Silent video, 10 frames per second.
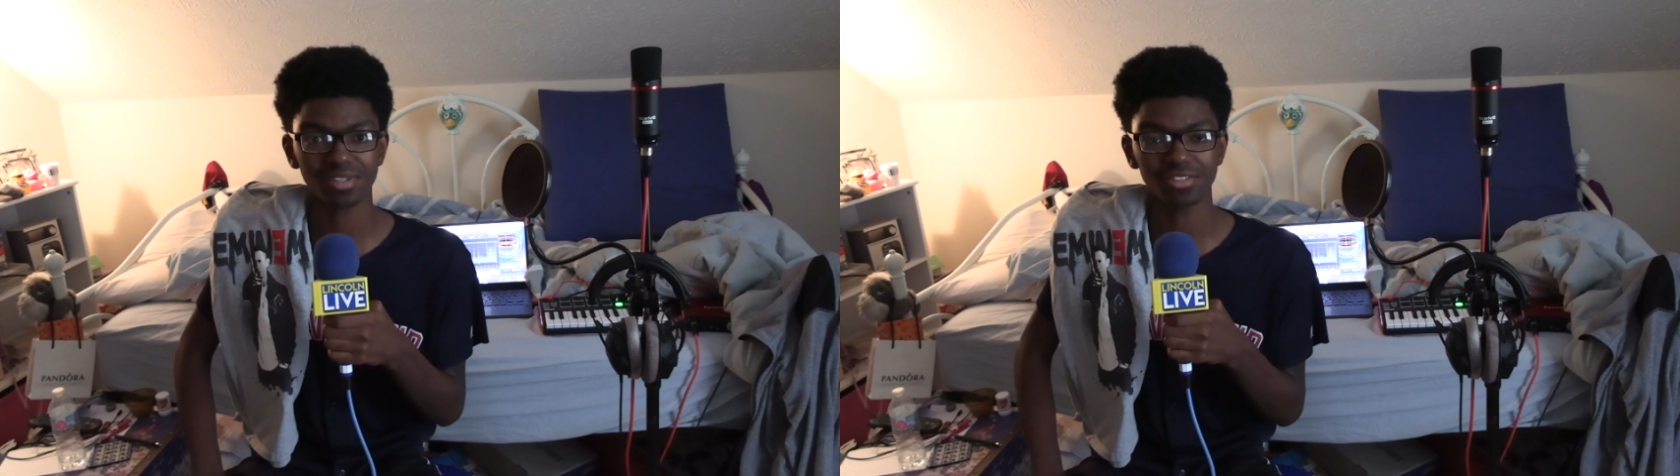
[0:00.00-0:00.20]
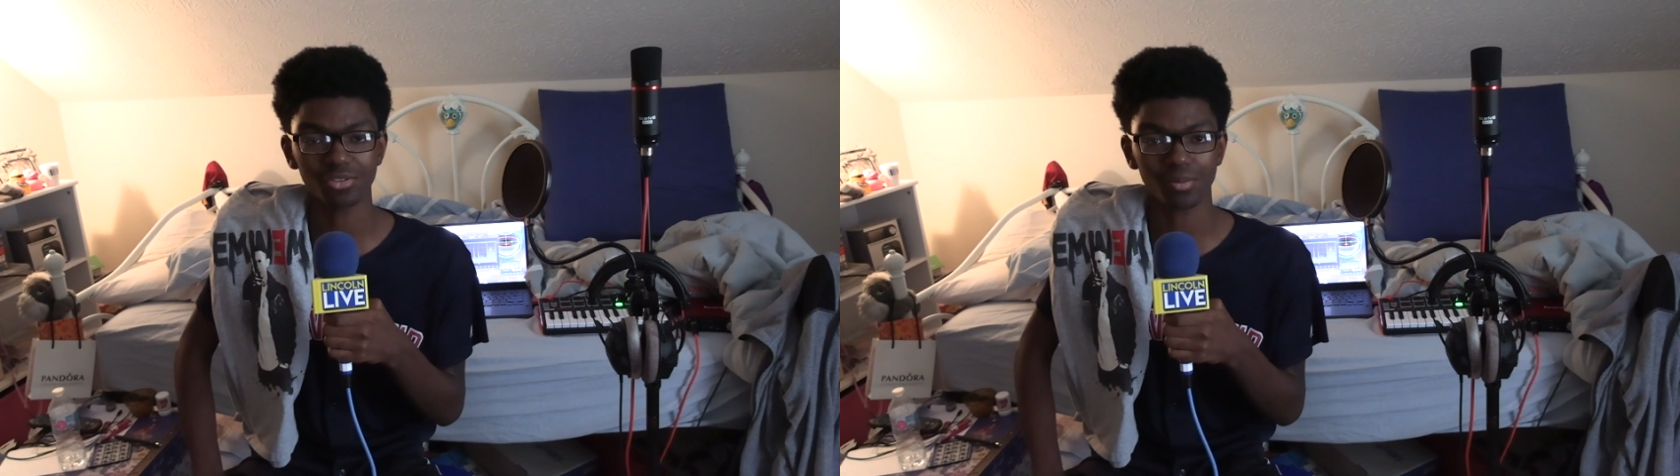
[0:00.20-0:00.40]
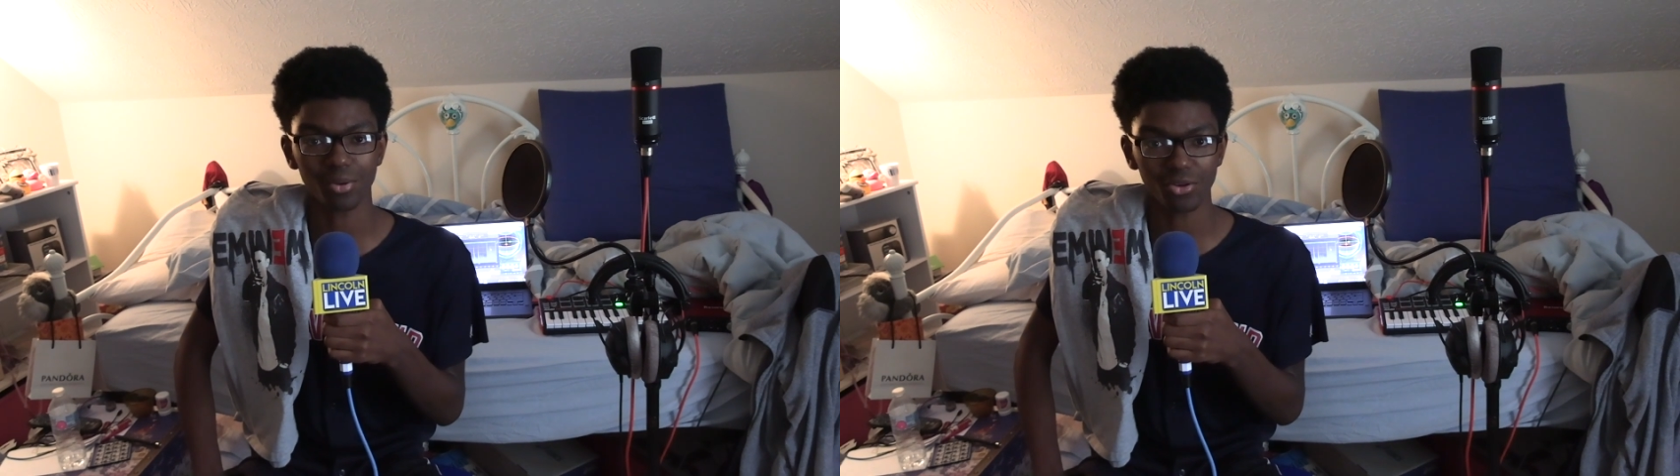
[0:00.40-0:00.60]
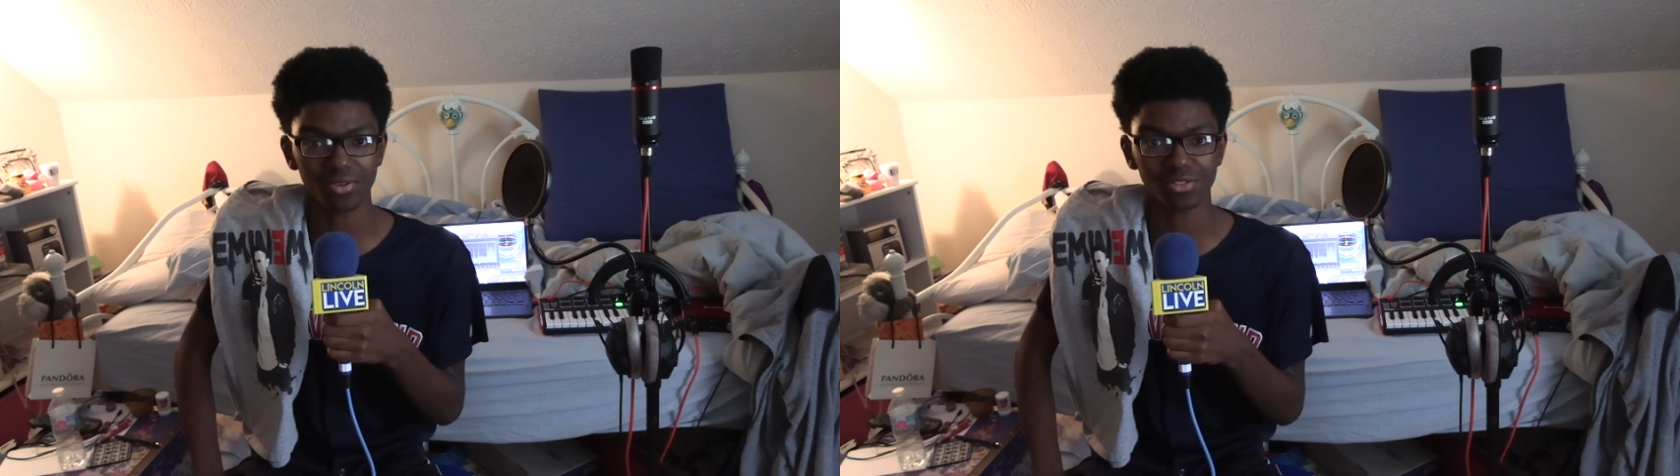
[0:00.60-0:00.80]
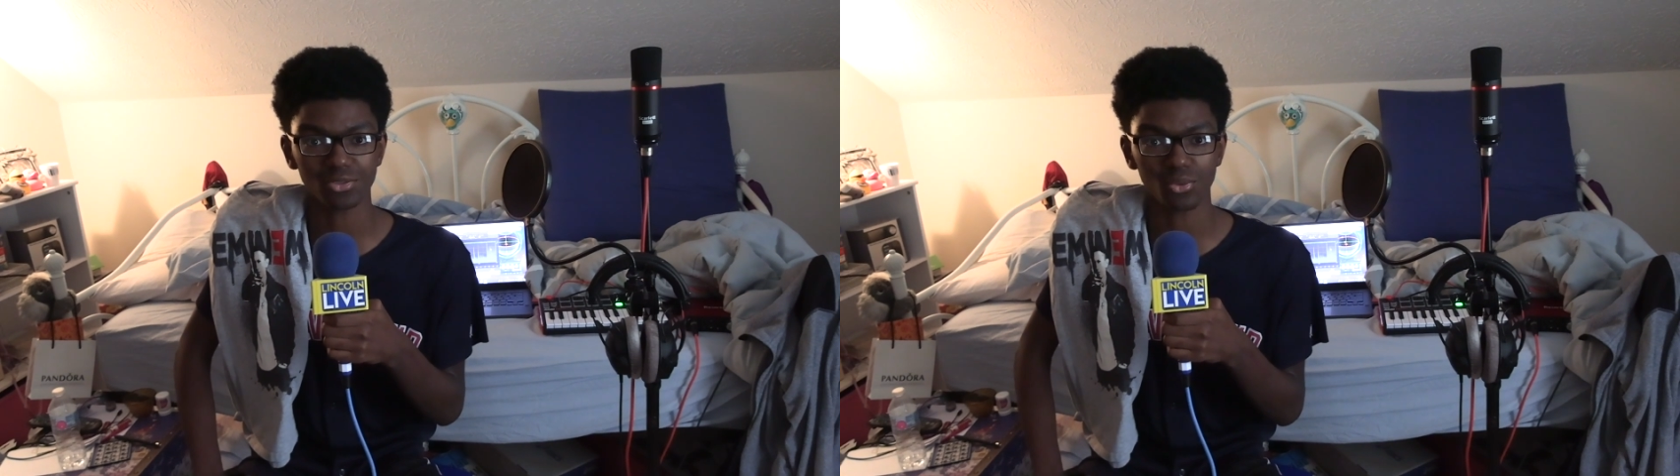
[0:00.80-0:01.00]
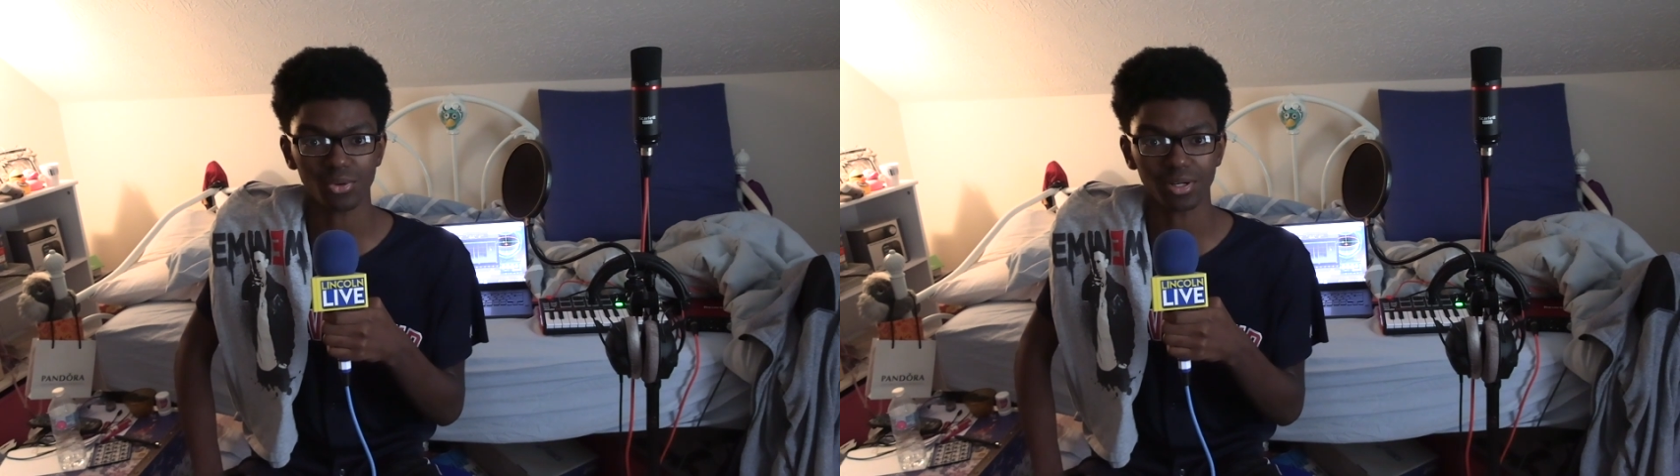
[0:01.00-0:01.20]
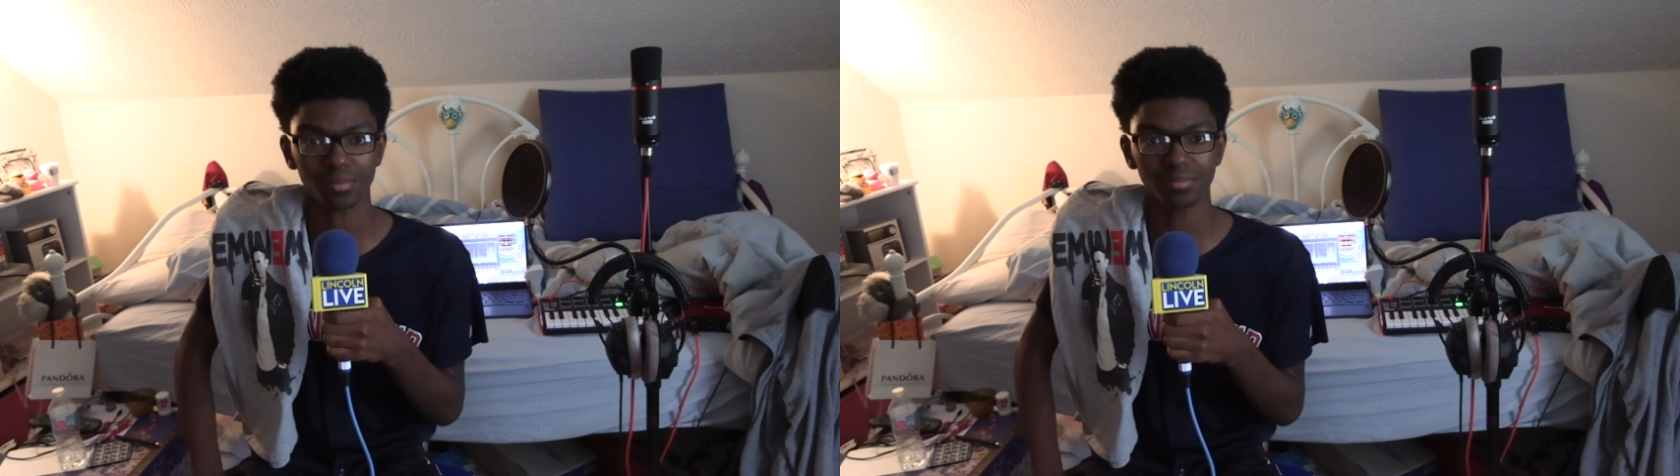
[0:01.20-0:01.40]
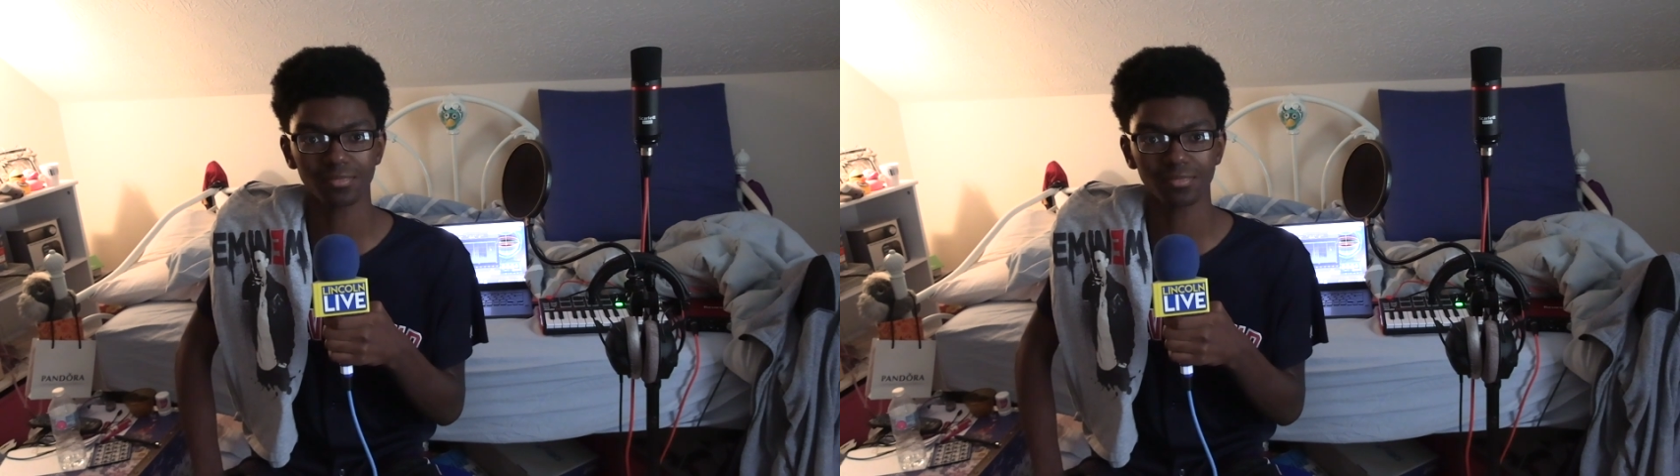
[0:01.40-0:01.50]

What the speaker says: into the perfect storm.